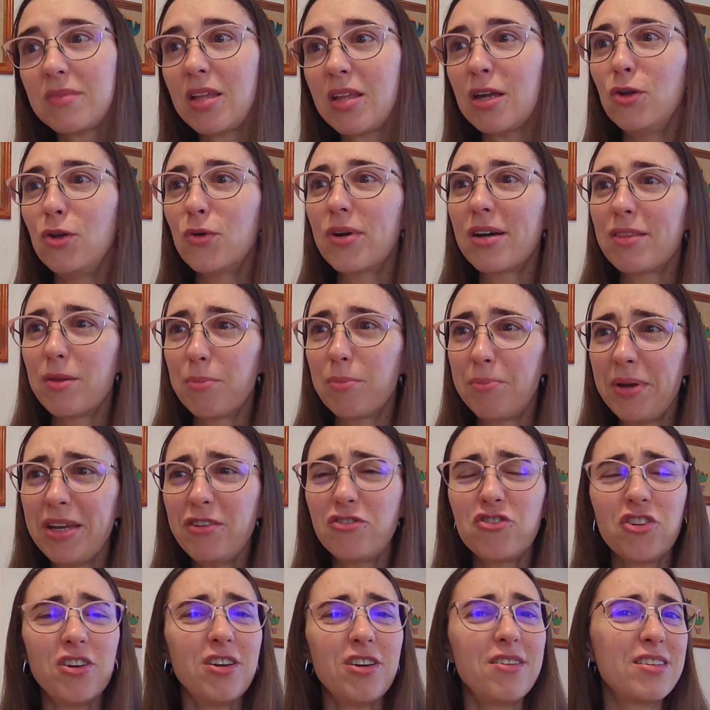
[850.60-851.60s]
Look at the
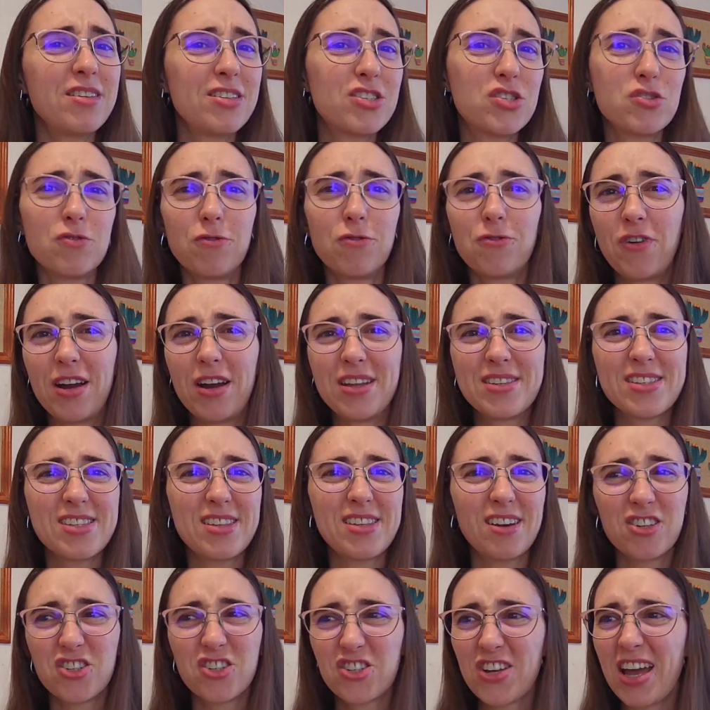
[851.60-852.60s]
picture. These 2 friends
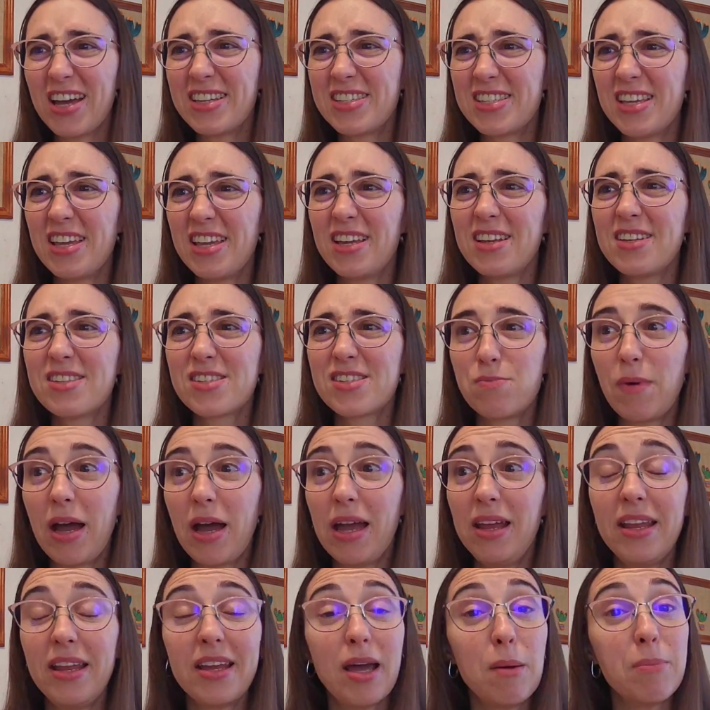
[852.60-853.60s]
are chatting,
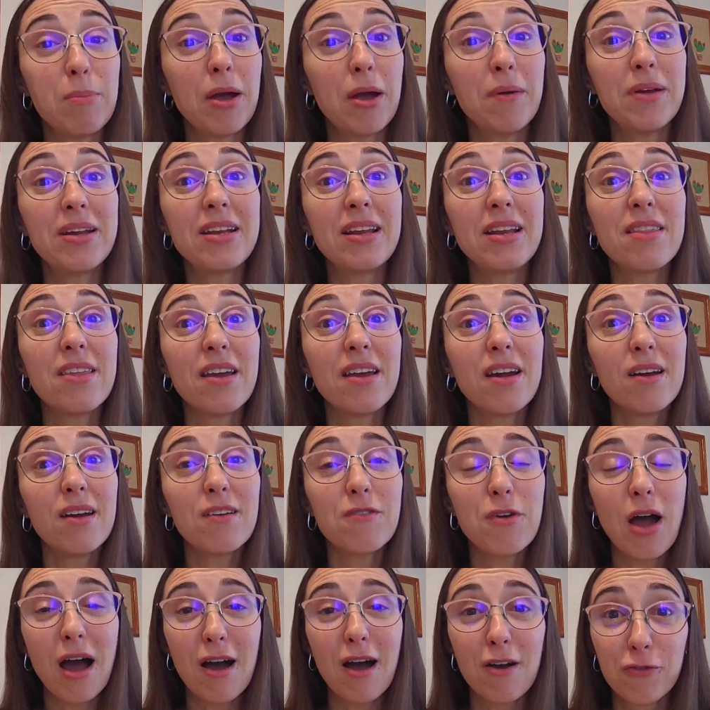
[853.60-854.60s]
smiling. Apparently
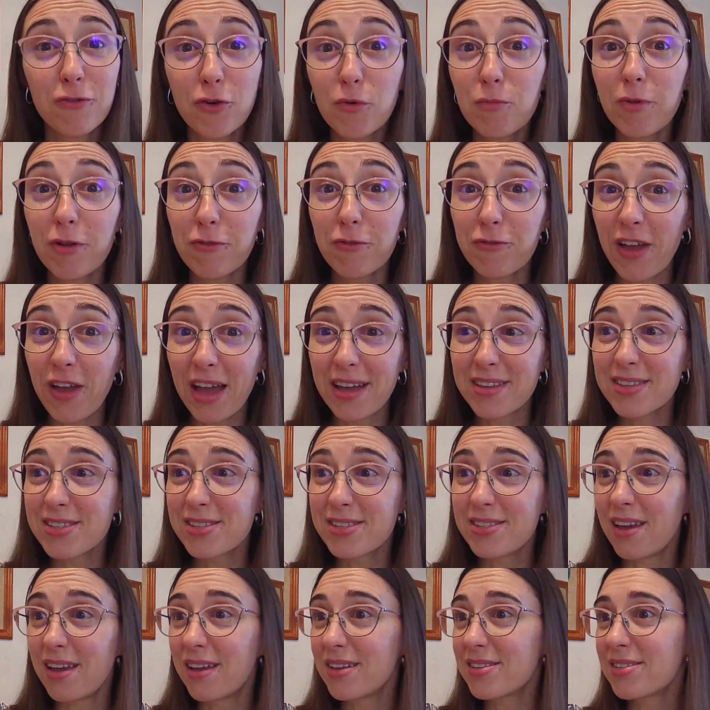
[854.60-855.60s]
they're football fans,
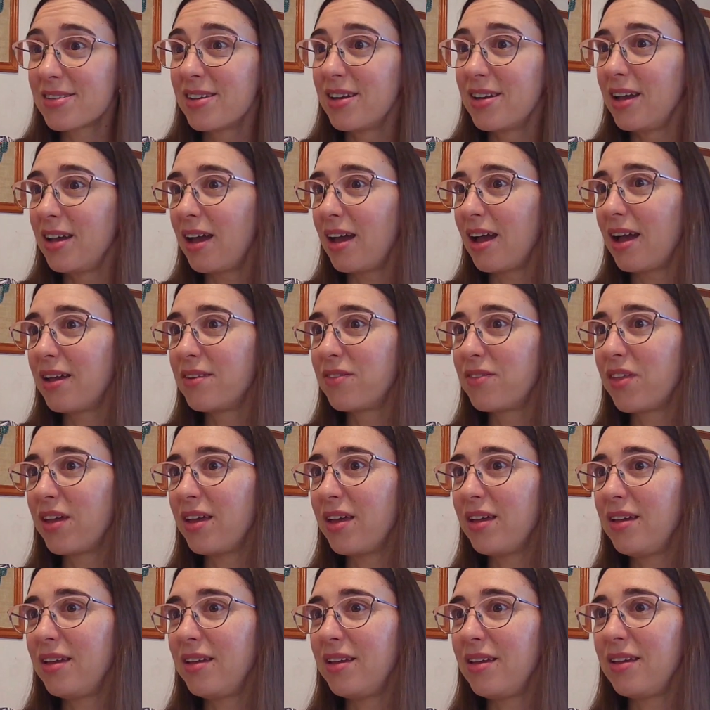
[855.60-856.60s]
yes. And
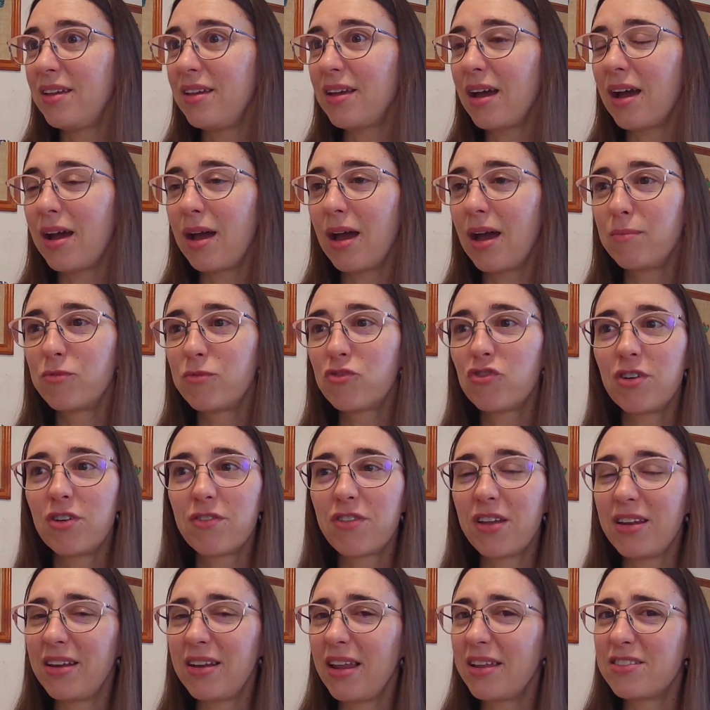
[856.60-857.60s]
I'm sure
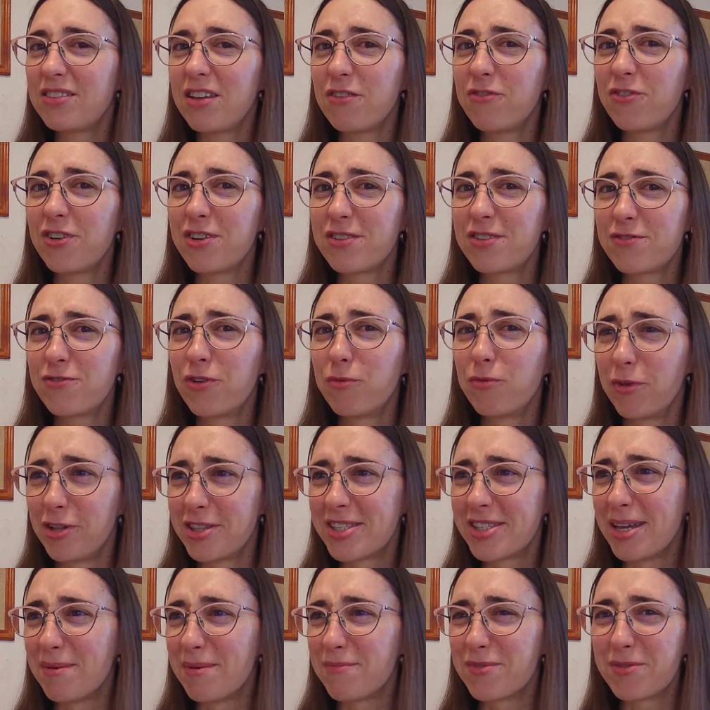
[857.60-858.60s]
they like different football
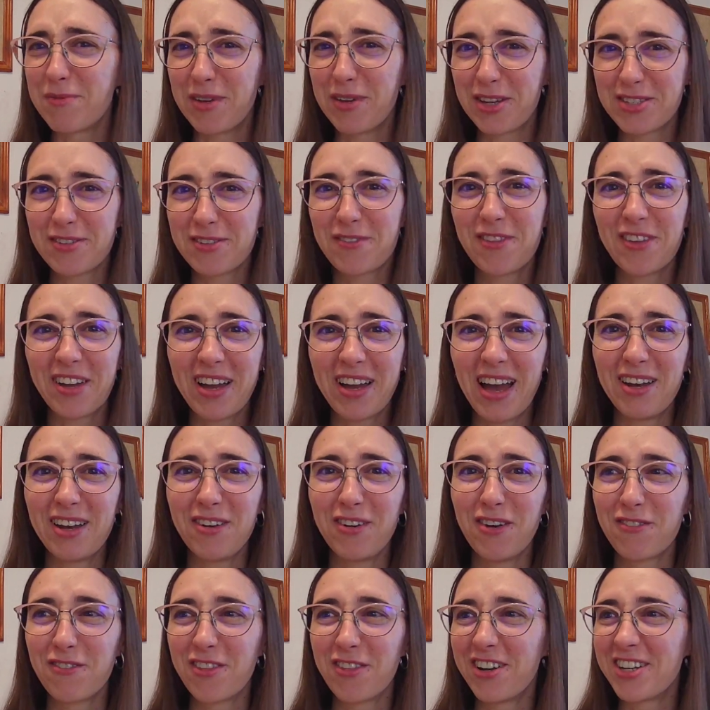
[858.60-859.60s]
teams because of the color
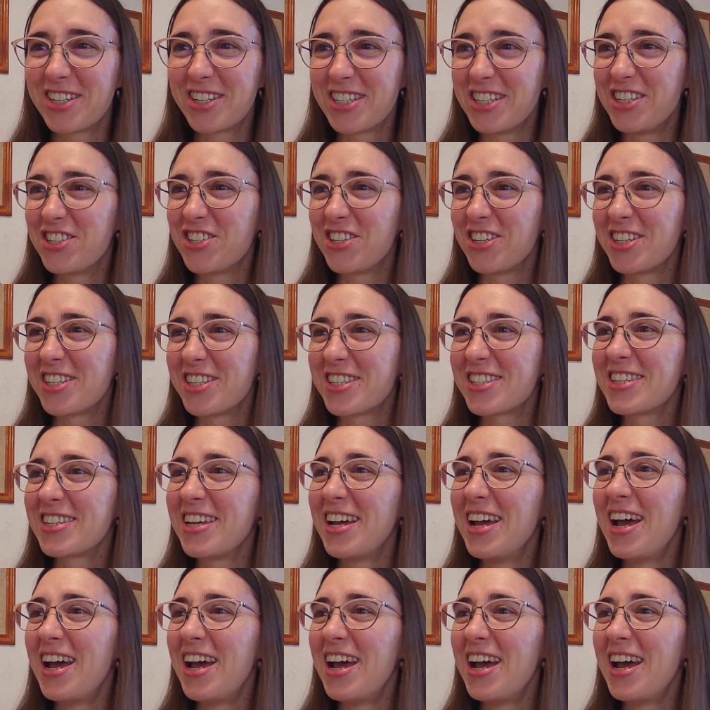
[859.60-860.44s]
of their t-shirts.